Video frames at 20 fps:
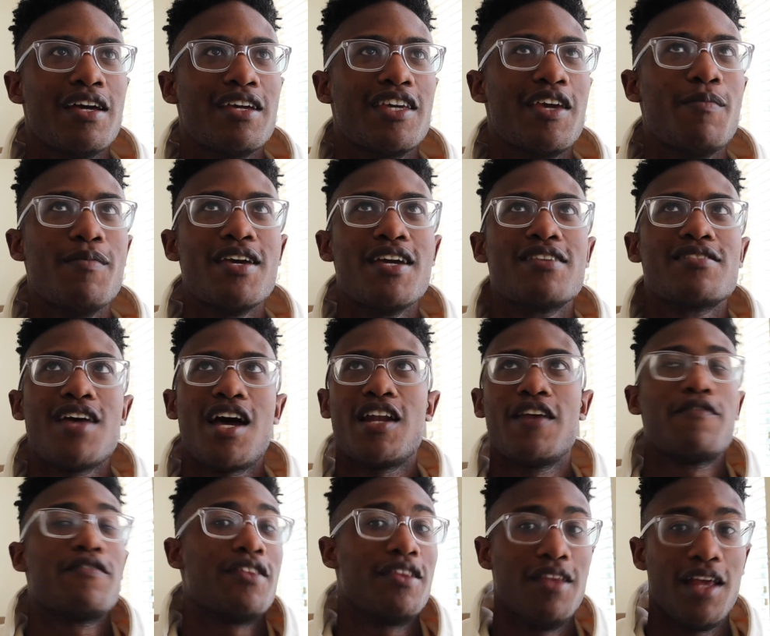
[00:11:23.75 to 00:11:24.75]
get me
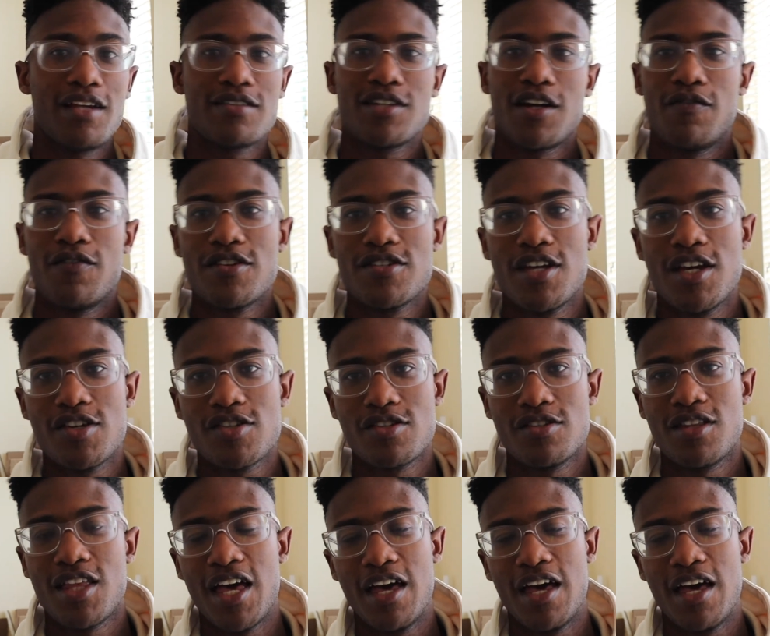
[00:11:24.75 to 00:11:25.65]
excited for the next conversation.